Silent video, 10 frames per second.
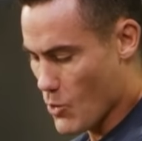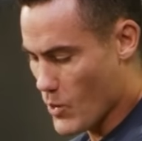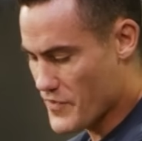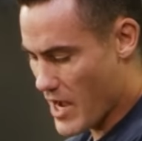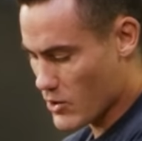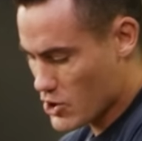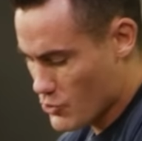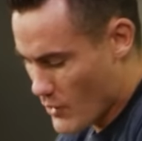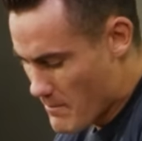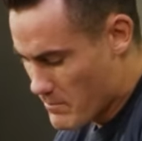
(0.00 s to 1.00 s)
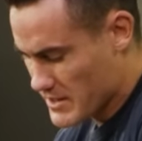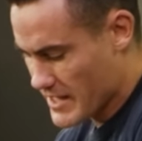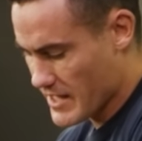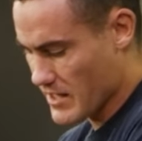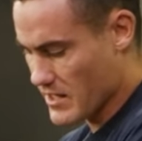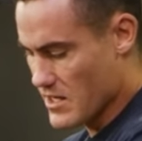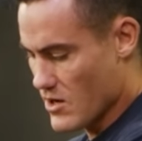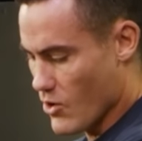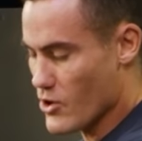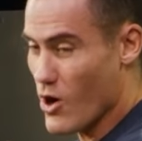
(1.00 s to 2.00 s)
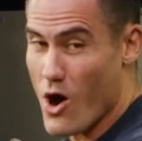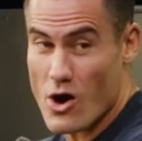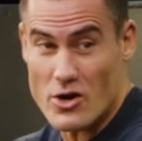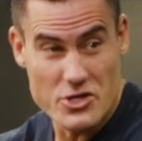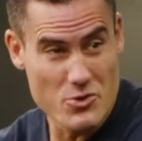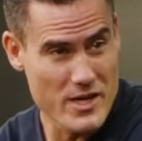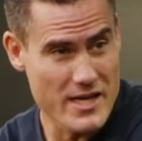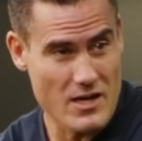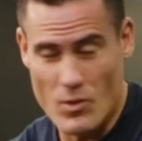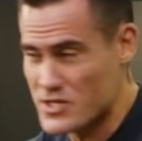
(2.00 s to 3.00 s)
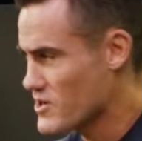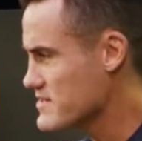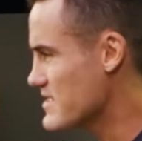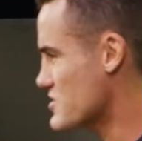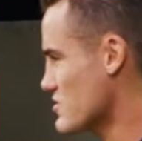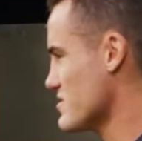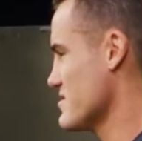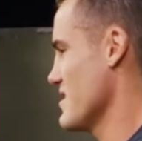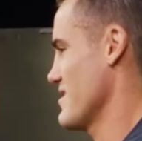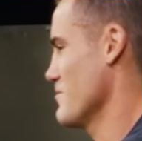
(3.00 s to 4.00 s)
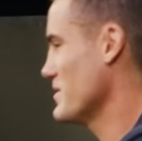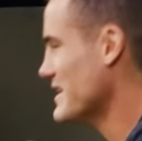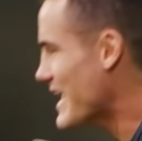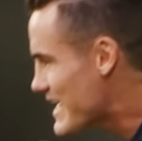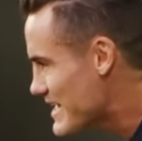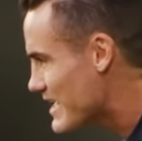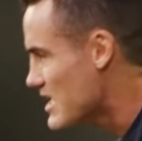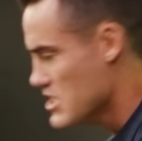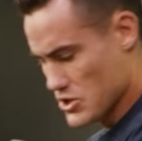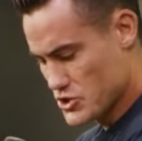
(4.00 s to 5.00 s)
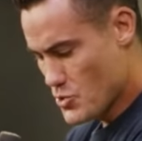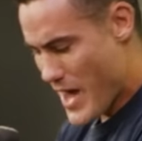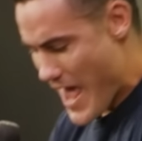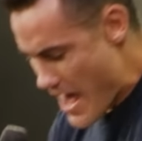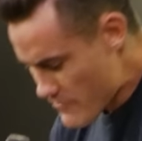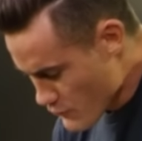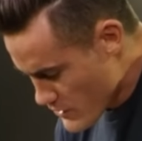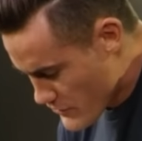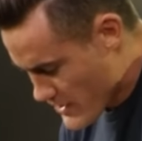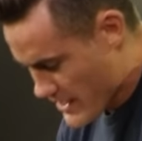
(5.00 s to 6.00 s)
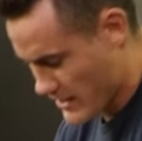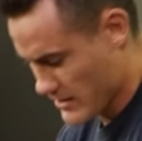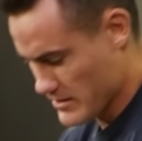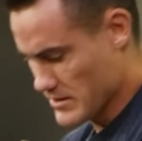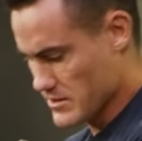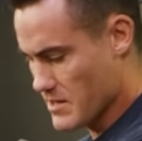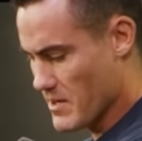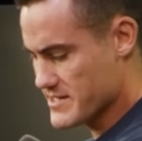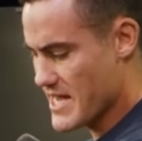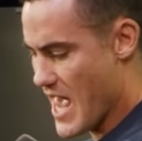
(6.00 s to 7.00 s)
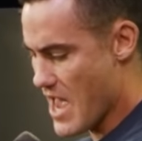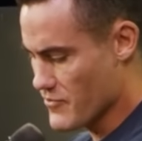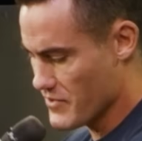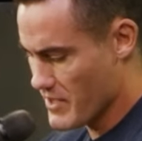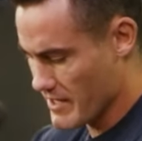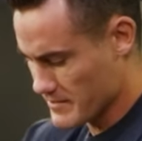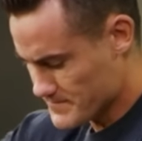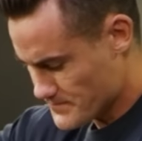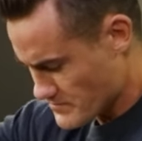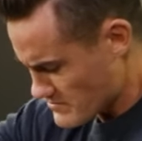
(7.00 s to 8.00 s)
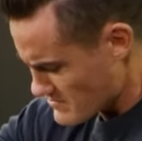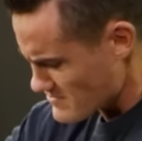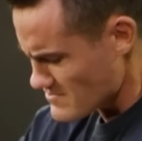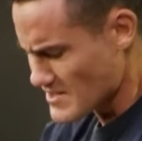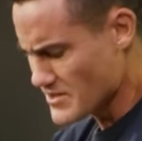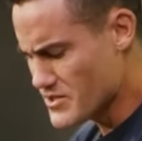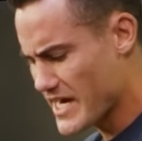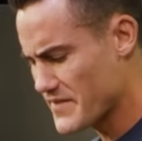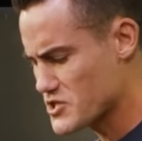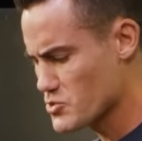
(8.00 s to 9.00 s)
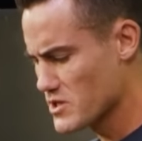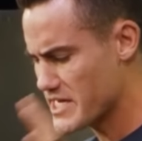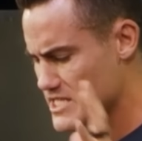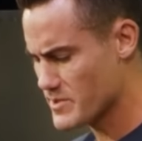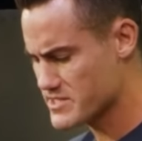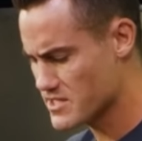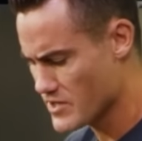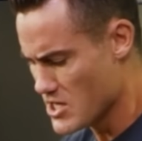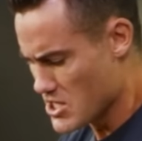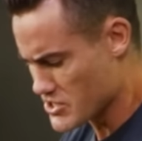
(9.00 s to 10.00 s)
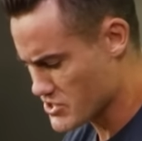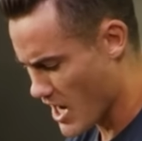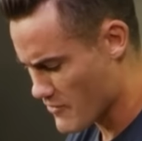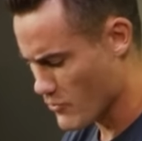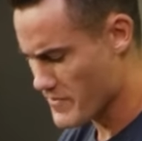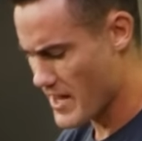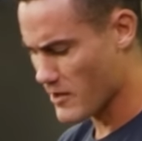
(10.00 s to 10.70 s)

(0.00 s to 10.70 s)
without grumbling or arguing. One translation will say complaining. Do everything. Come on, say everything. Everything. I got this really expensive software that